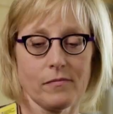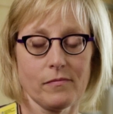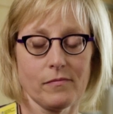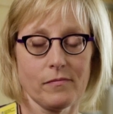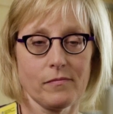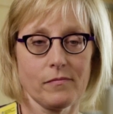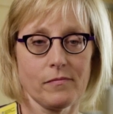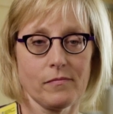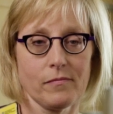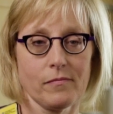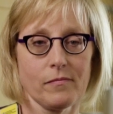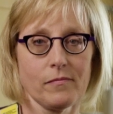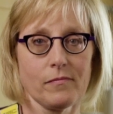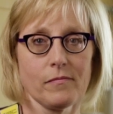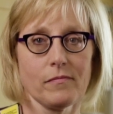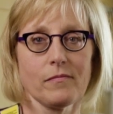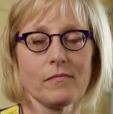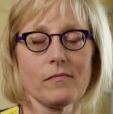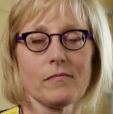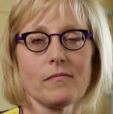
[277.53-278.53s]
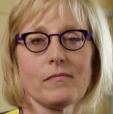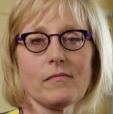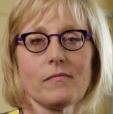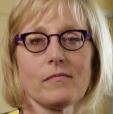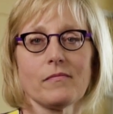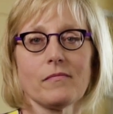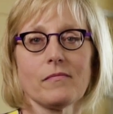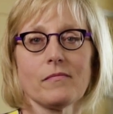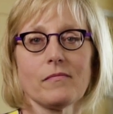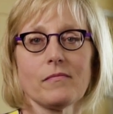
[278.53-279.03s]

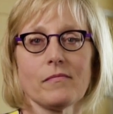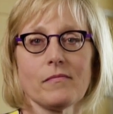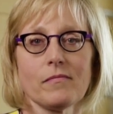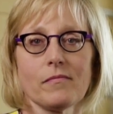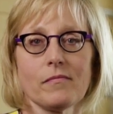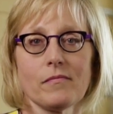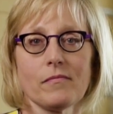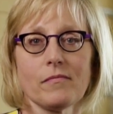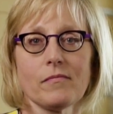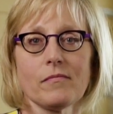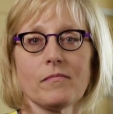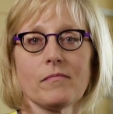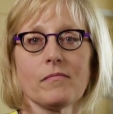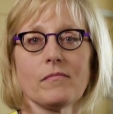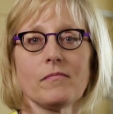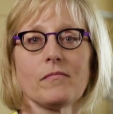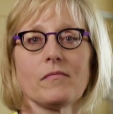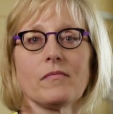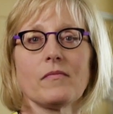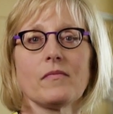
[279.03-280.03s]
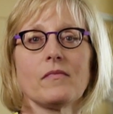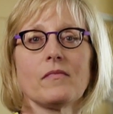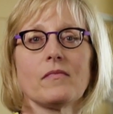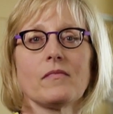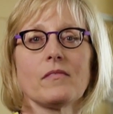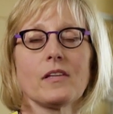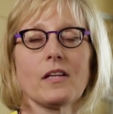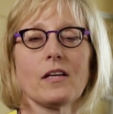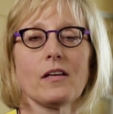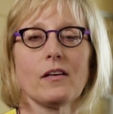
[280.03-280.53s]

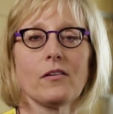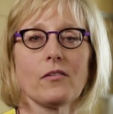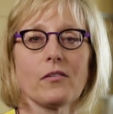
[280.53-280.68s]
(silence)